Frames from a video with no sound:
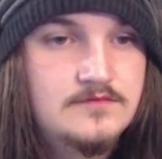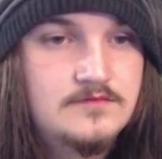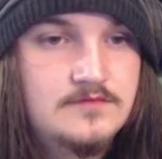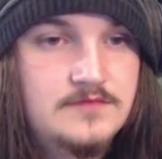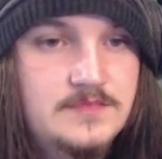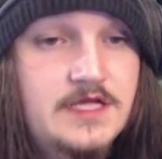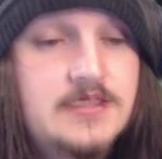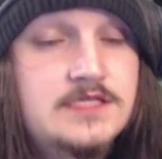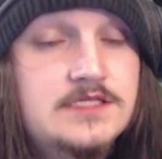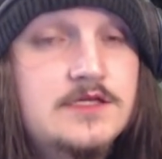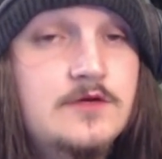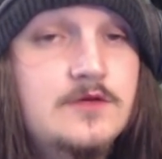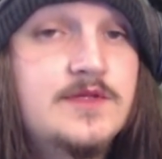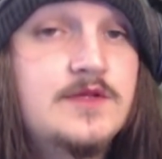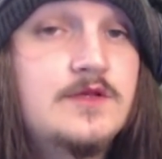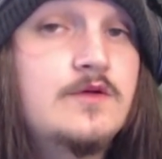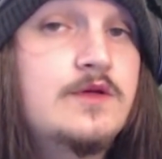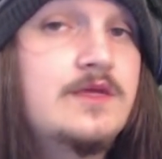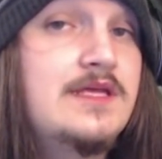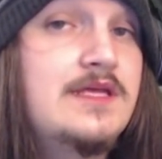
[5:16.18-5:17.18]
Next, I'll be
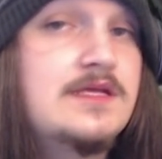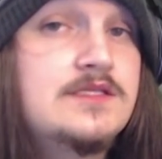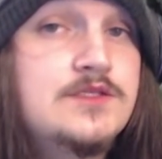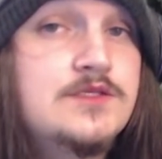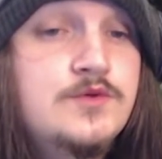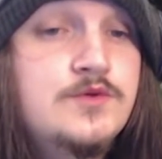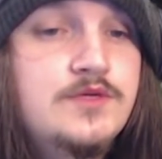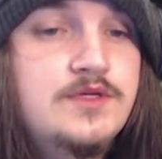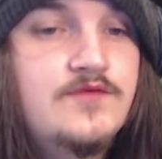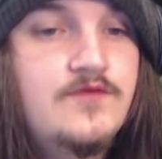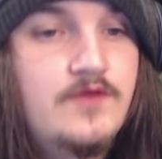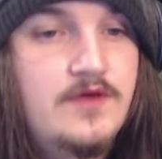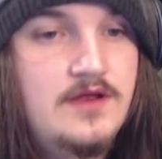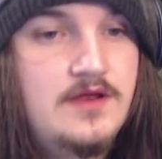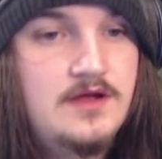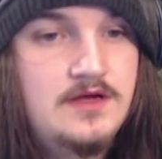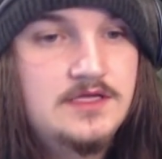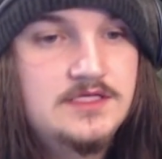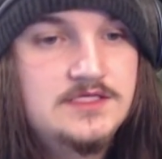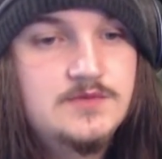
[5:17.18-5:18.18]
looking at two different
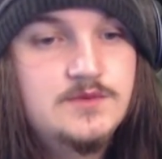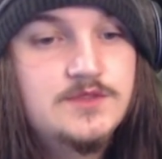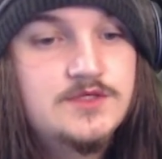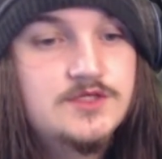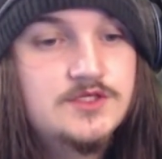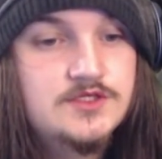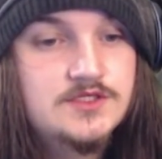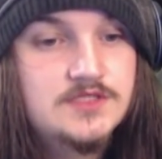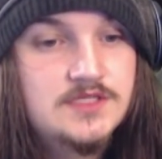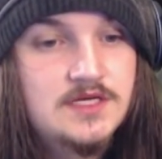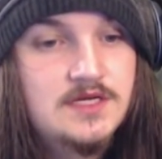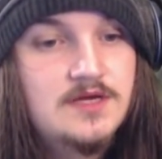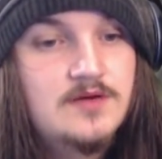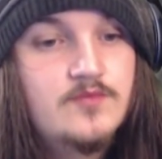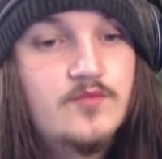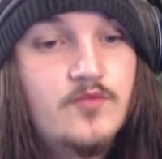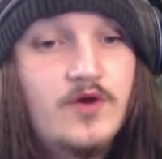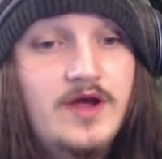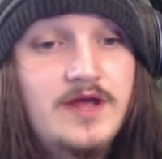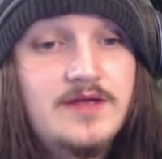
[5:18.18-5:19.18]
cards, which is
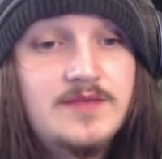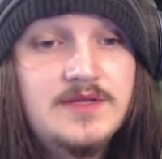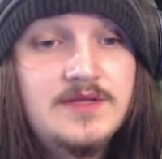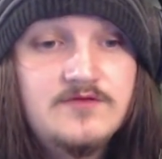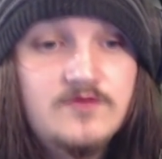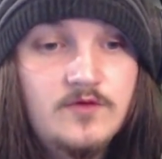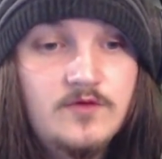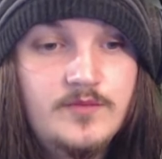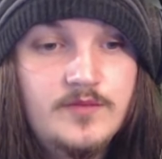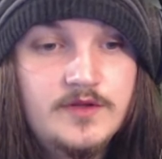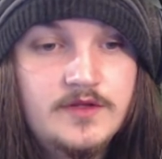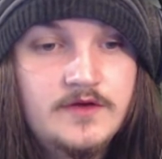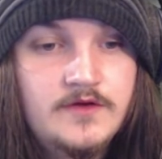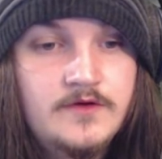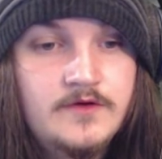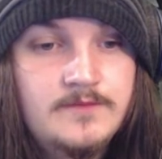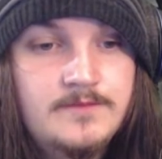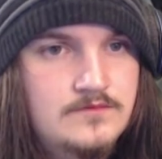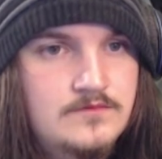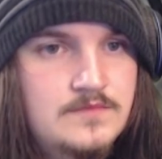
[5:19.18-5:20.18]
Primeval
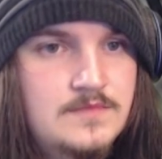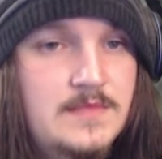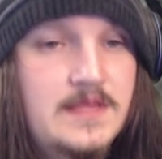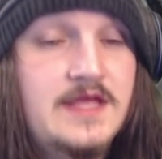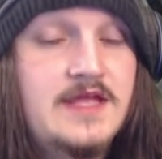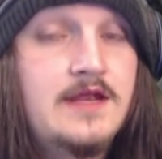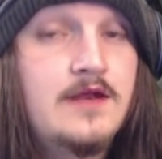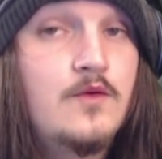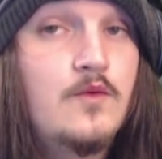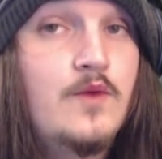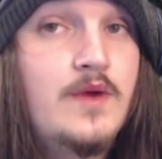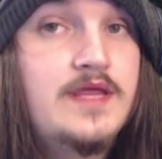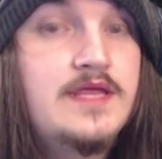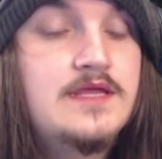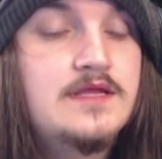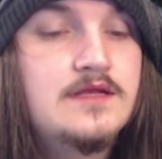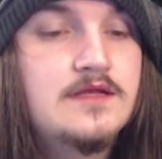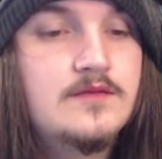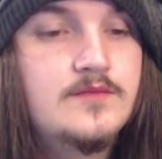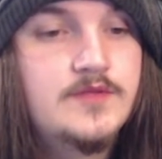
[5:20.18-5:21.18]
Below and
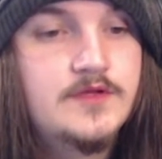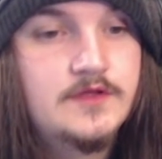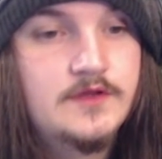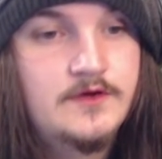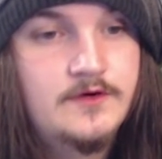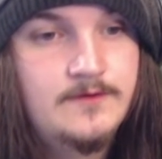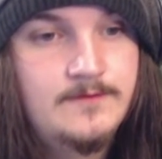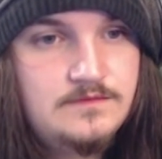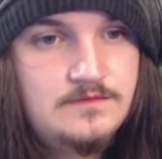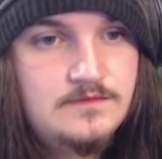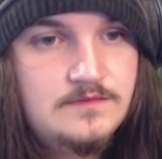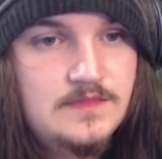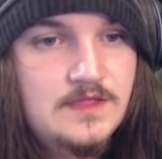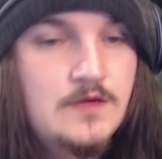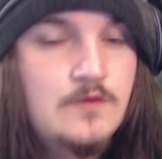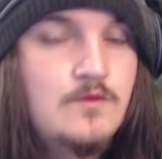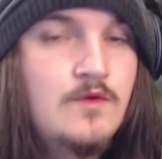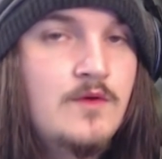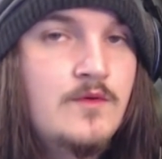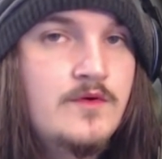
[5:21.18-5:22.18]
Awakening Below.
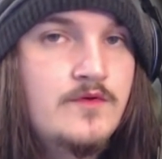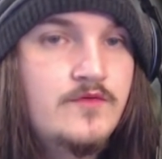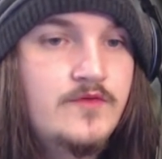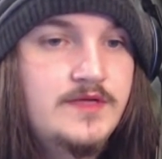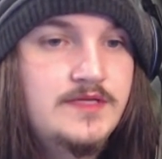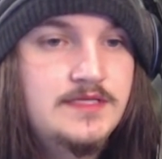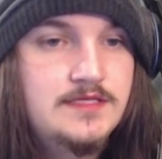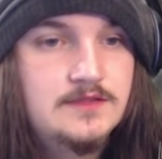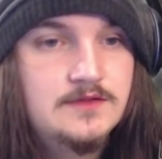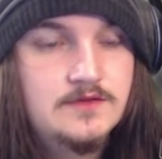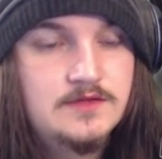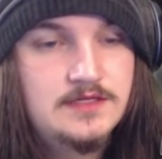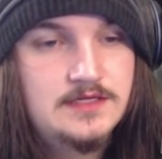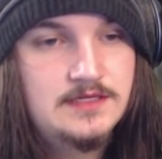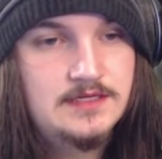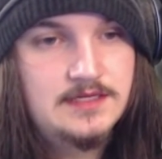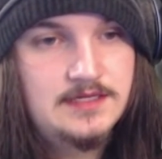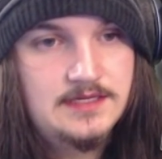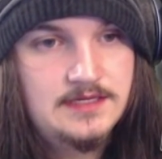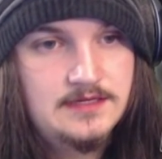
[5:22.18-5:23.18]
What we're really
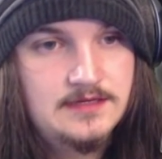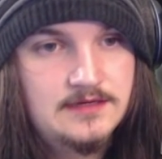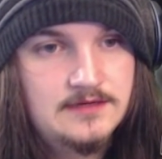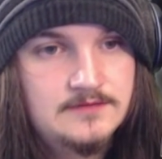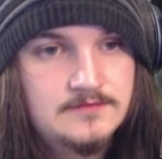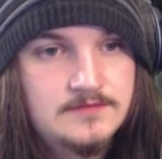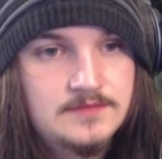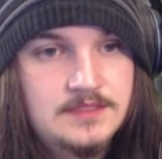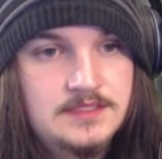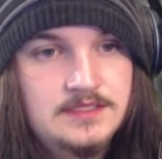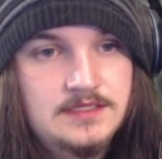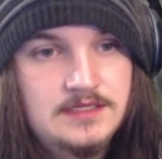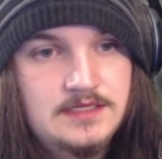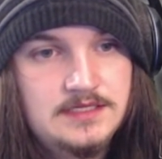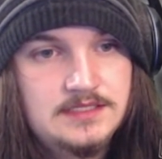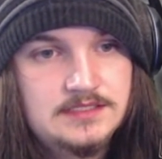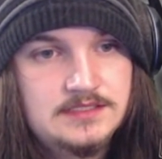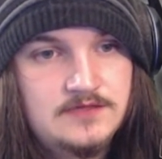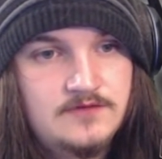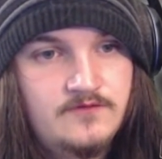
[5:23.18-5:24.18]
looking here
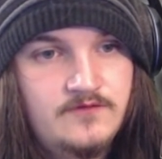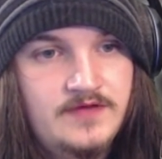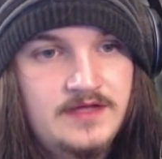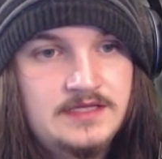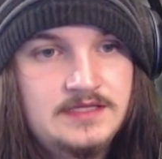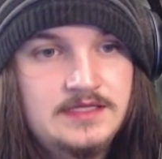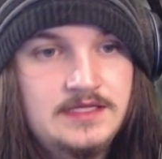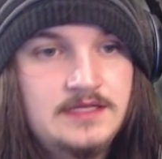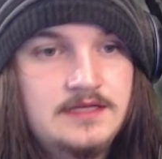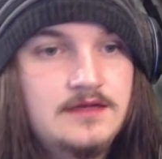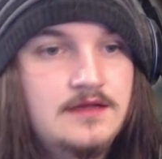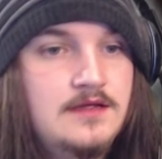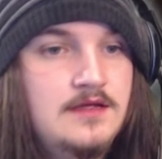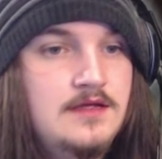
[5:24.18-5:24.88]
is the fact that